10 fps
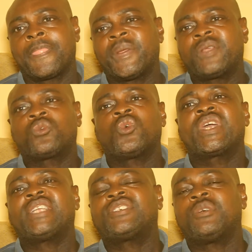It will
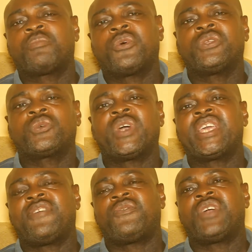get to a point where
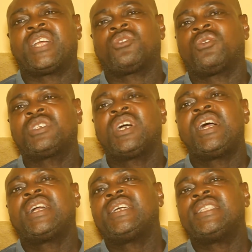if you are not
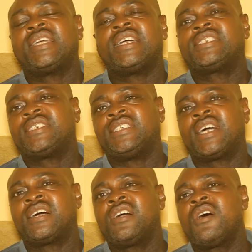in
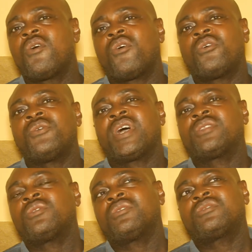Echija or you are
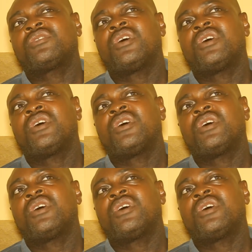not